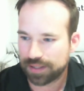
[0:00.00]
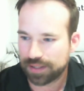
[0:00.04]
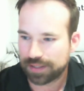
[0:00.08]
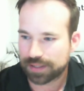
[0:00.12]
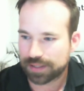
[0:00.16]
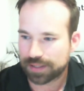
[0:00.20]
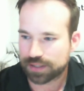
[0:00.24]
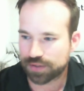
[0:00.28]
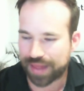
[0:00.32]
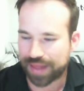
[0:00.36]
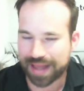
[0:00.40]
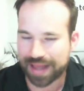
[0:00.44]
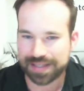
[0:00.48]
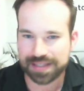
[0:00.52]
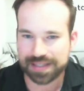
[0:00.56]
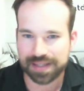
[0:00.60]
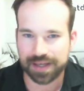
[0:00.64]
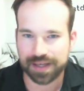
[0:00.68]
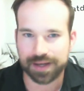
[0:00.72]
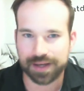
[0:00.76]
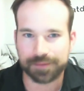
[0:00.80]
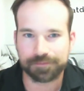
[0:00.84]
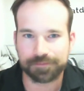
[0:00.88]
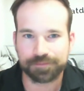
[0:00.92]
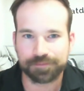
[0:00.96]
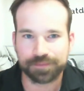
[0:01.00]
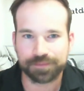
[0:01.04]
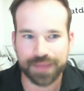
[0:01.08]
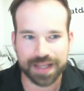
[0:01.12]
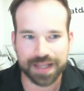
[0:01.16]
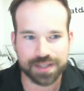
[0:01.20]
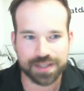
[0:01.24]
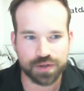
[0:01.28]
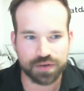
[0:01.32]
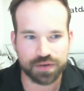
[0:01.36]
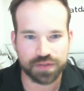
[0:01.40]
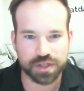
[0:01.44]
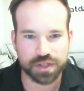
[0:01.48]
So that's
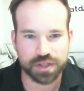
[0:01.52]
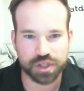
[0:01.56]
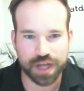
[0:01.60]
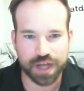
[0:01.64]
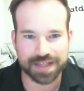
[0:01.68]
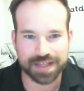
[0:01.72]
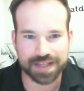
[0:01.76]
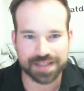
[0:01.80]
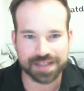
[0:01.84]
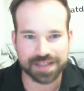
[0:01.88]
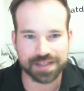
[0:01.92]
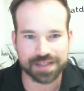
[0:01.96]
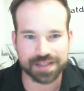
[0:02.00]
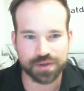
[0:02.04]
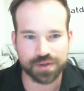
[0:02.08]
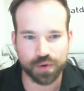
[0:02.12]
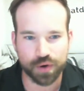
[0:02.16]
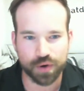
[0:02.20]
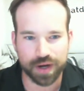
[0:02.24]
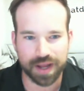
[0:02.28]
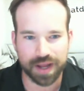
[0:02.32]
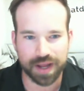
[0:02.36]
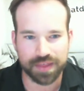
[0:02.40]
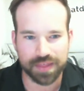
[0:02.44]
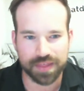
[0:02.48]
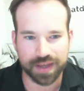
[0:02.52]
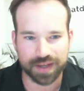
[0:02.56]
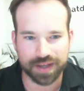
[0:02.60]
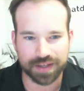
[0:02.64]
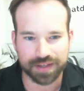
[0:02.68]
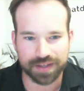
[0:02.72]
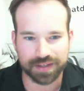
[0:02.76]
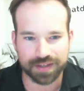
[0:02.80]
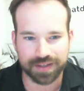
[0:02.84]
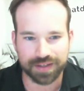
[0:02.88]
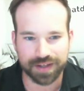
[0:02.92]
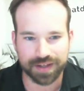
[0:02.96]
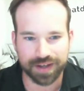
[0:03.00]
sort of the genesis story, I think,
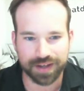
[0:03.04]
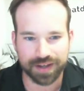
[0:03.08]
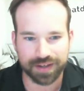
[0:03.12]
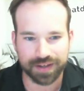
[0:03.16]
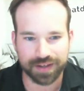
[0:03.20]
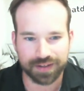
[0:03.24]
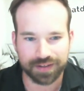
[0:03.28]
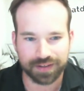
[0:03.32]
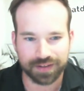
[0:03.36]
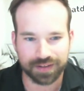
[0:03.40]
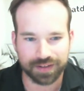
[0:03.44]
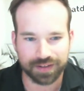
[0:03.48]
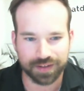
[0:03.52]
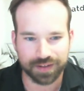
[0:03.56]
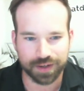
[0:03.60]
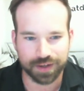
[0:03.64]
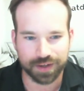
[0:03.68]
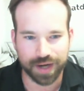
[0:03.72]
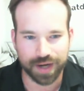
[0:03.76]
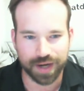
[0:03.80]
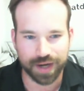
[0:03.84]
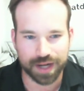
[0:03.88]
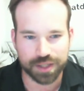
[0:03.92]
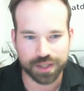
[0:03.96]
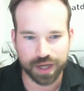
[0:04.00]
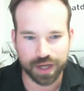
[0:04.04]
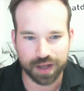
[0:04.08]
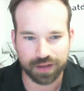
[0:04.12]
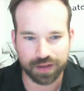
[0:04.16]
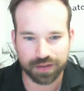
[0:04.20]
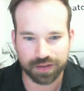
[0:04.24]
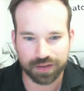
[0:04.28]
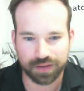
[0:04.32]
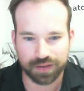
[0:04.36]
in a nutshell.